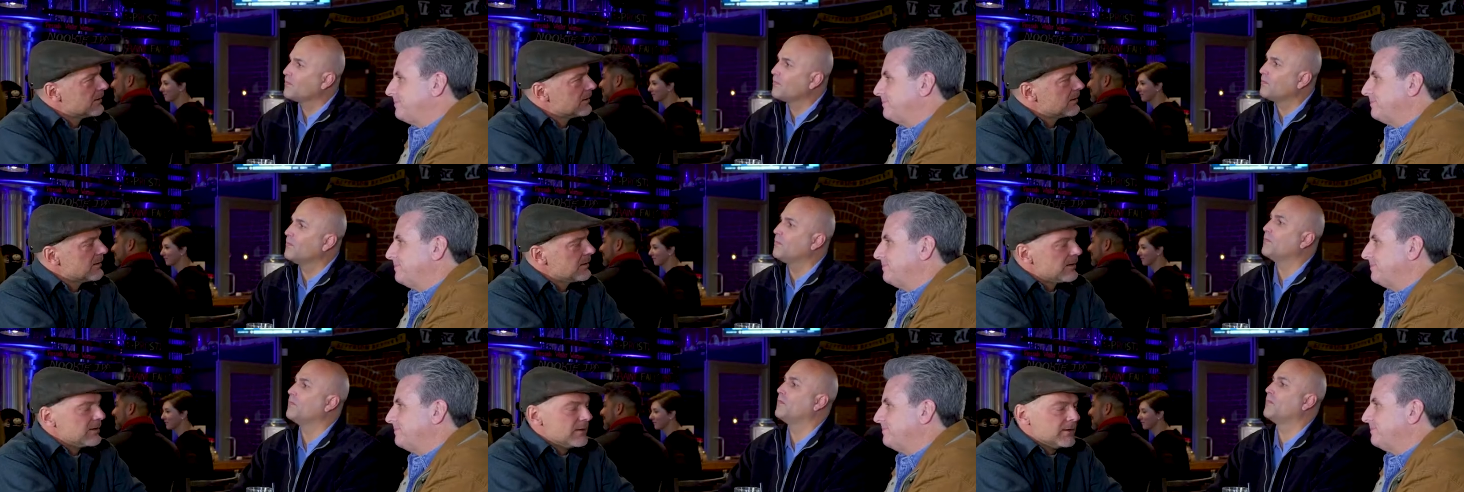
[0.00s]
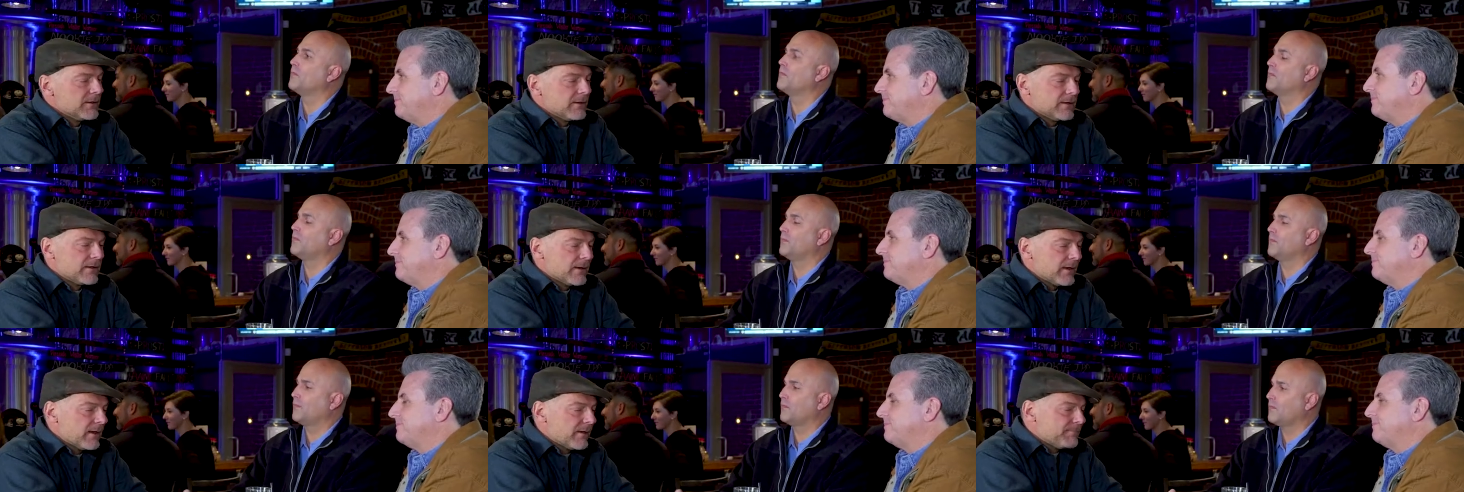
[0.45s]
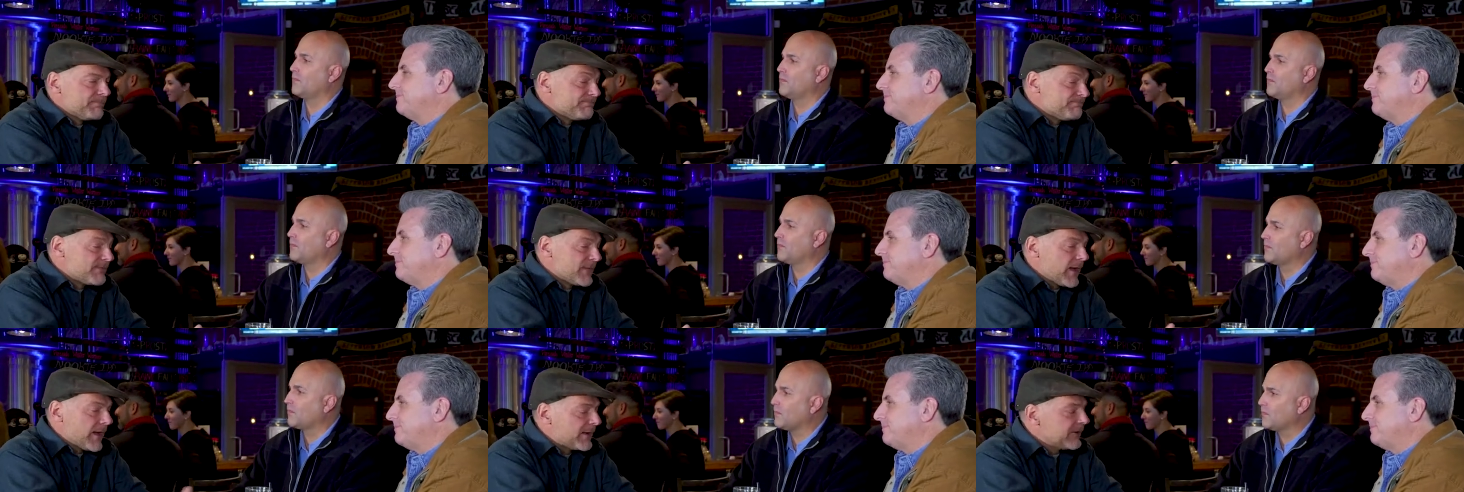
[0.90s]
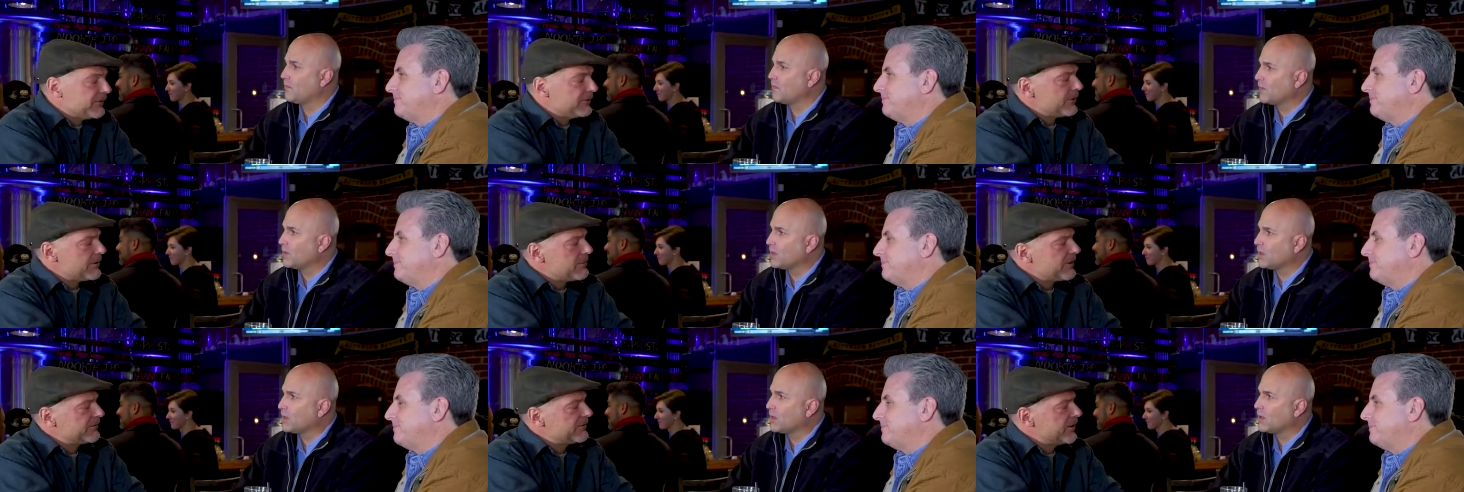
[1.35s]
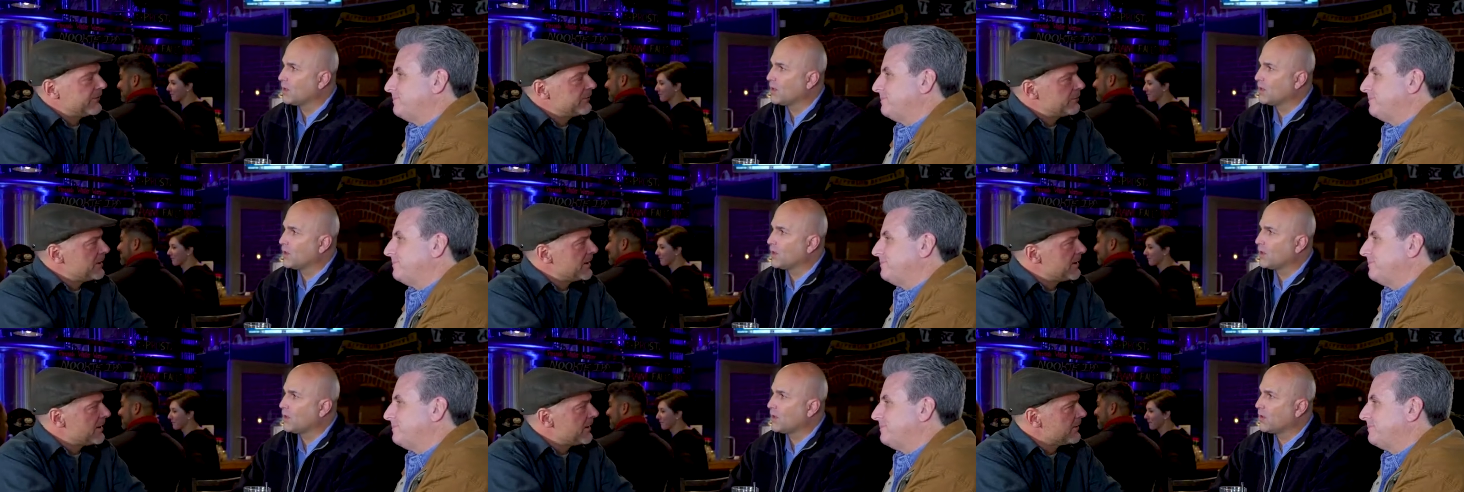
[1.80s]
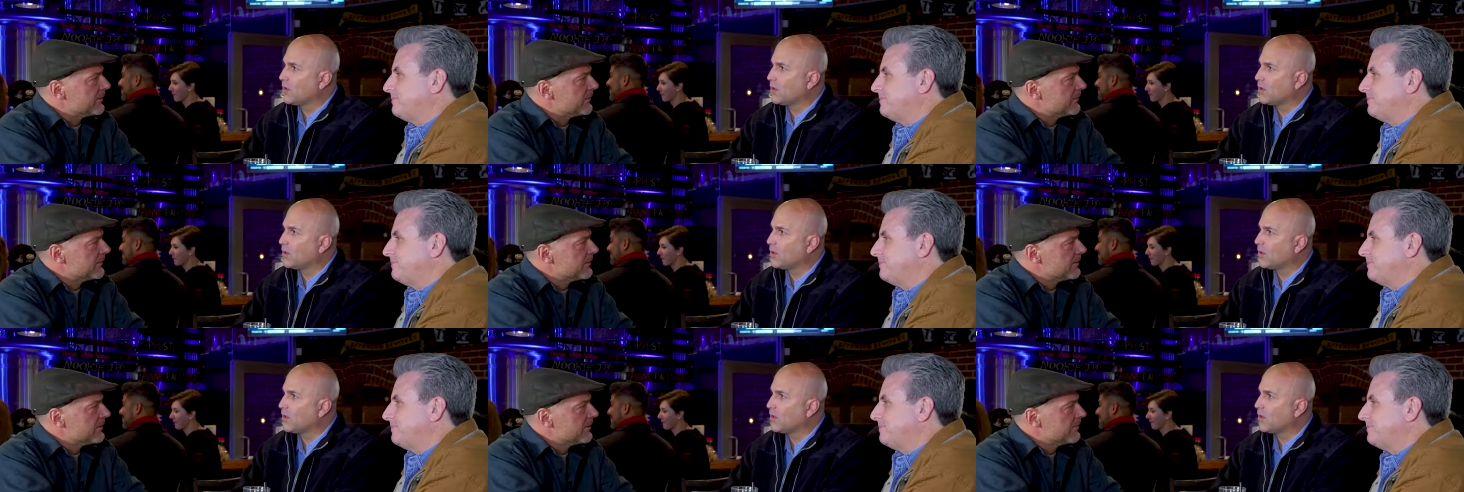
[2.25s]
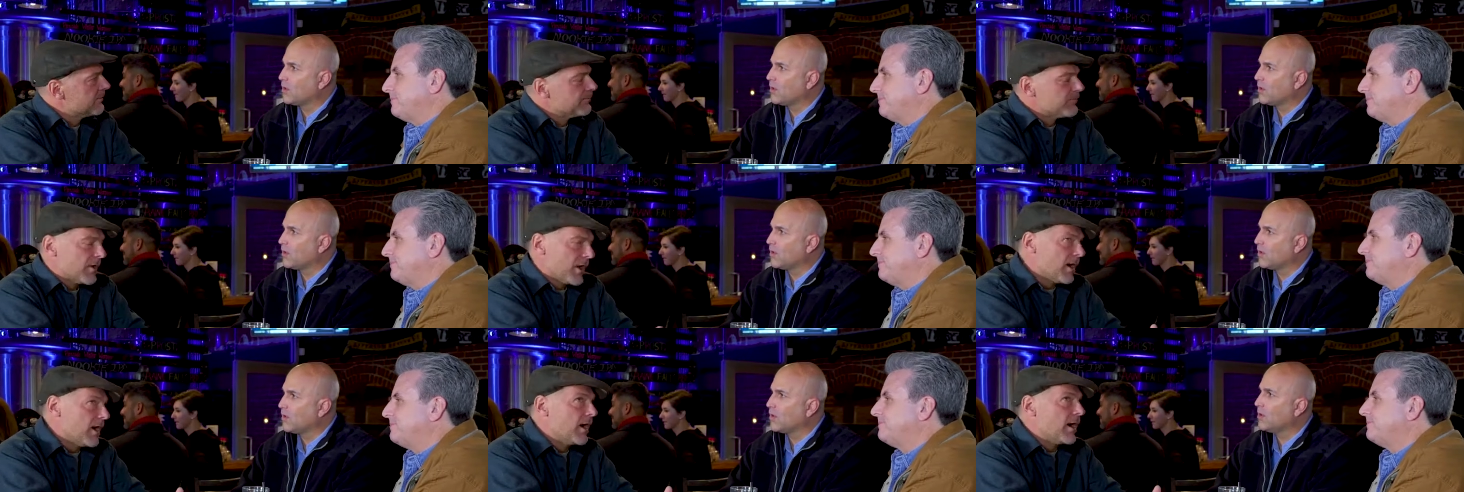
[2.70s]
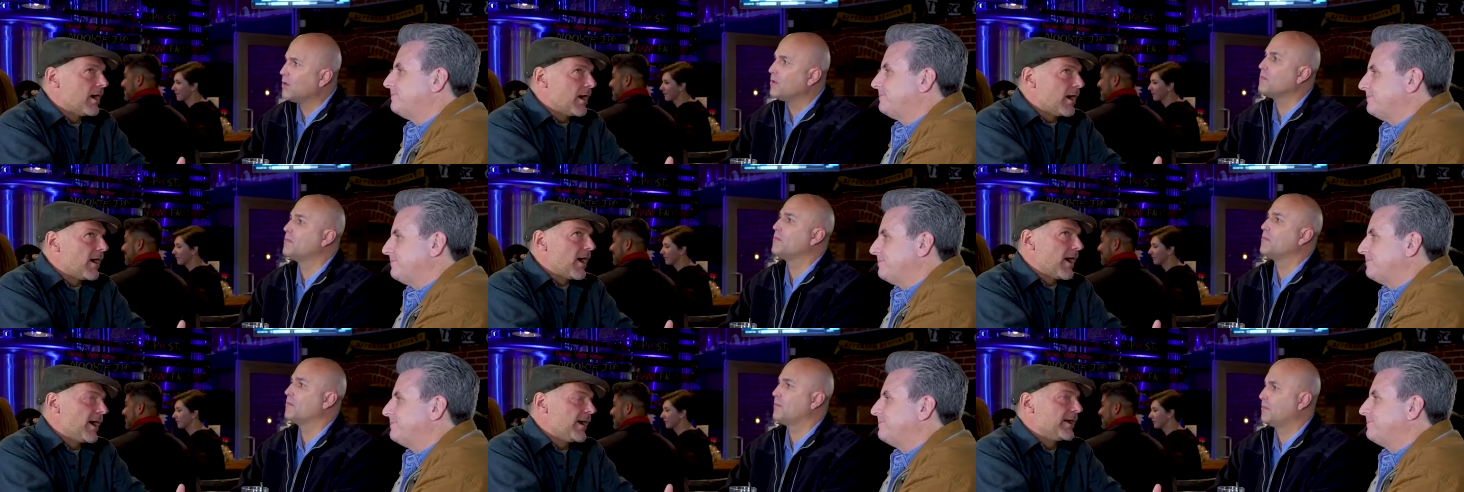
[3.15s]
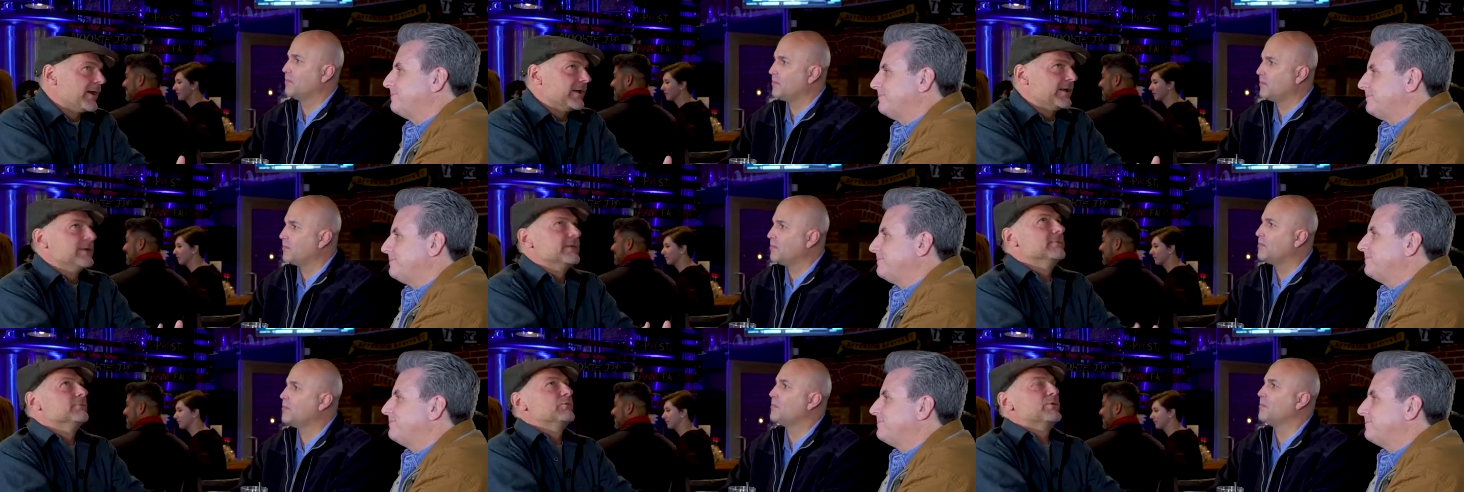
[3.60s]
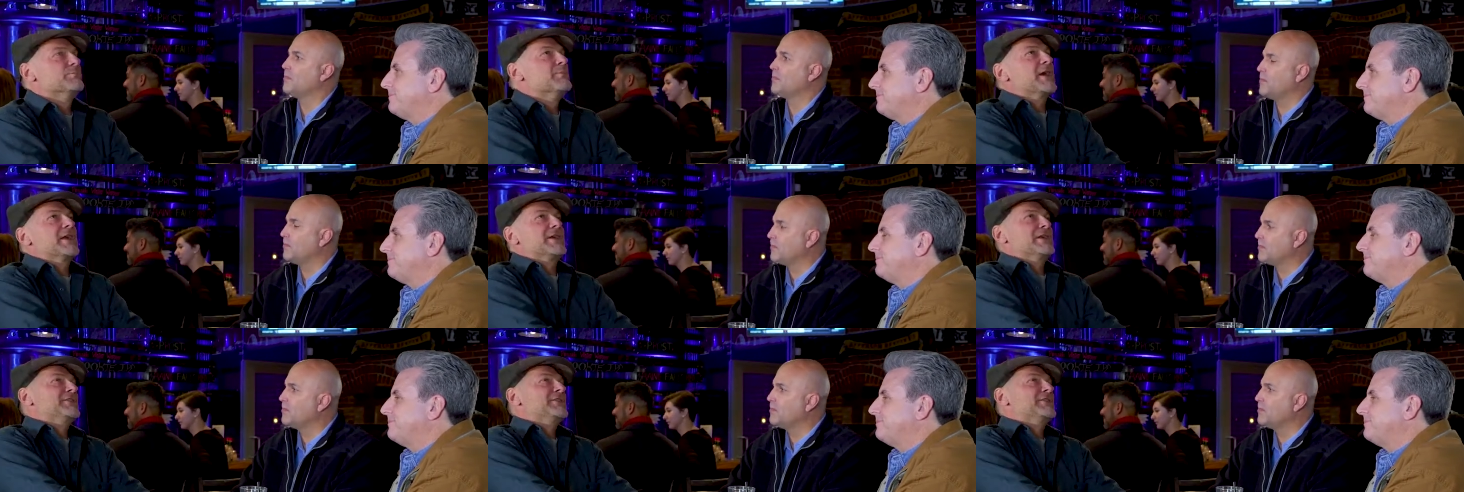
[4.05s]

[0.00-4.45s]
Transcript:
Speaker 1: Mm. I consider myself to be an artist. I, with my